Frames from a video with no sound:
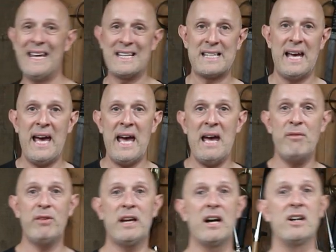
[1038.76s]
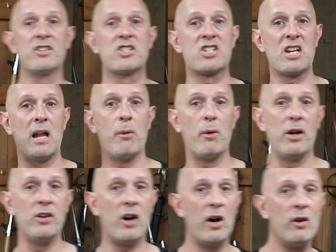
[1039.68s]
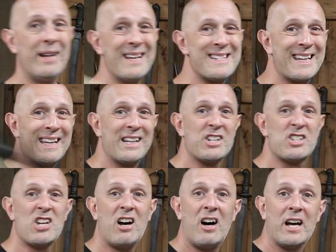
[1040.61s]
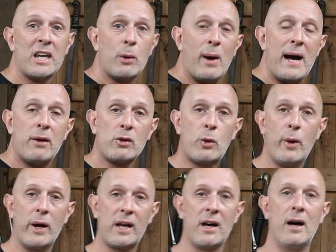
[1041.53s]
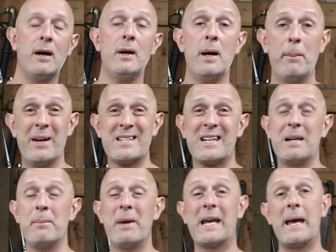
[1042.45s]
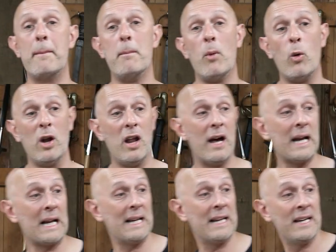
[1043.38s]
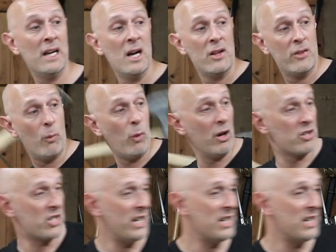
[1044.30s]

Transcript: is heavier and slower, not only is it going to tire you out quicker, but it's going to make it more likely that whilst